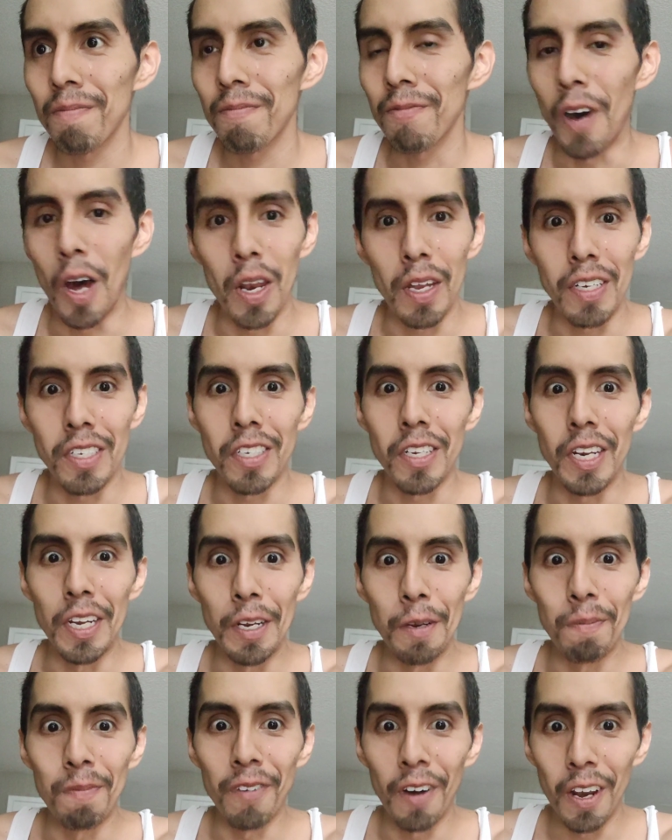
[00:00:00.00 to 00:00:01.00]
falling
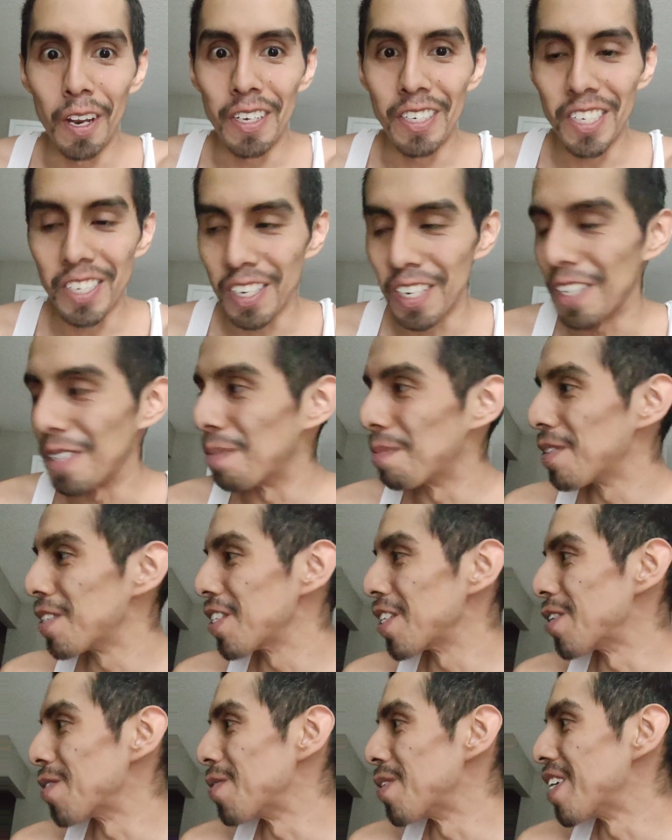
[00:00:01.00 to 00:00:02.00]
asleep, falling asleep.
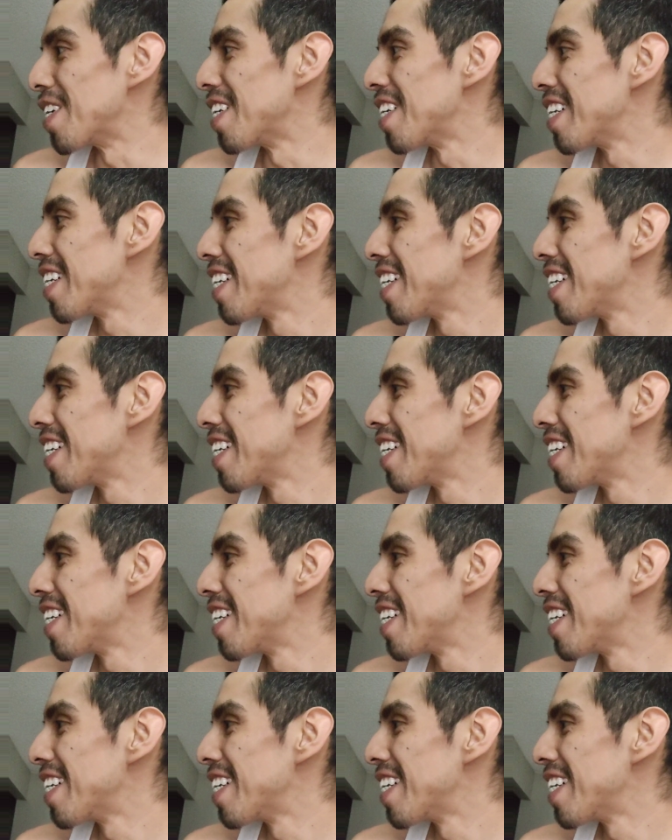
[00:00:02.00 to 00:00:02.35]
So uh,